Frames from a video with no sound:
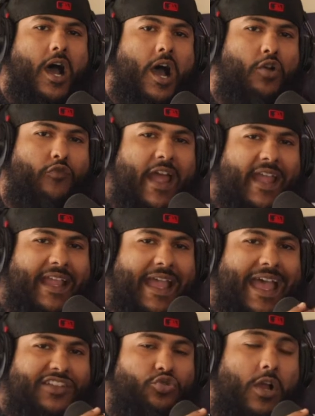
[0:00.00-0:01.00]
All right,
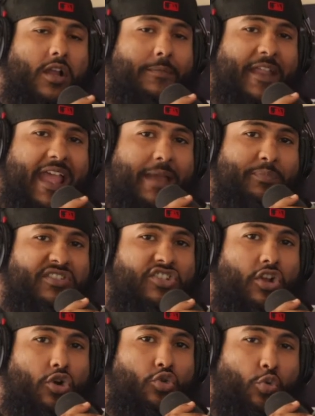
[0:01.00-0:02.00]
guys, welcome to
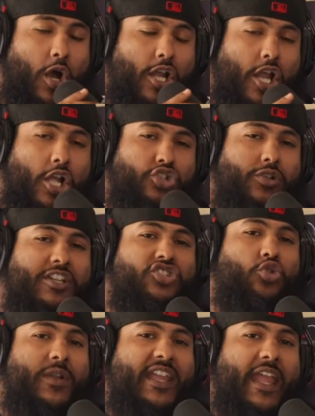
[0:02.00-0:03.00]
episode
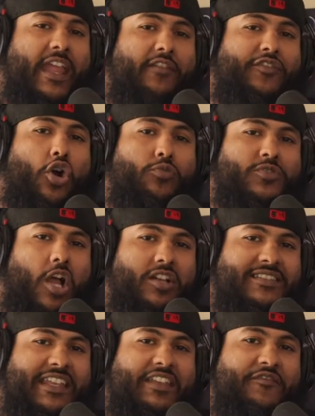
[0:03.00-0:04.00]
128 of Dope
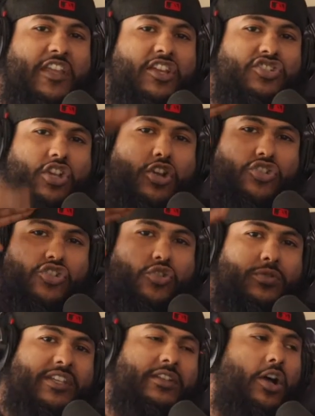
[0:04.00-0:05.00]
Talk TV. Is yours
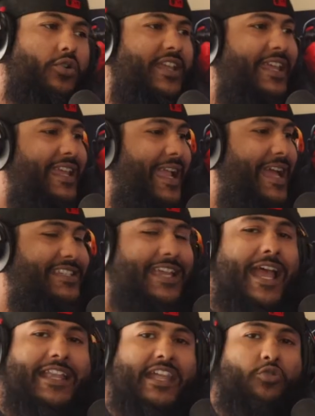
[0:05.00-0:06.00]
truly low key? Got
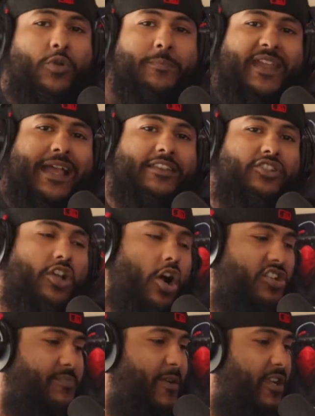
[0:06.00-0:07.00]
John here with me, got the dogs put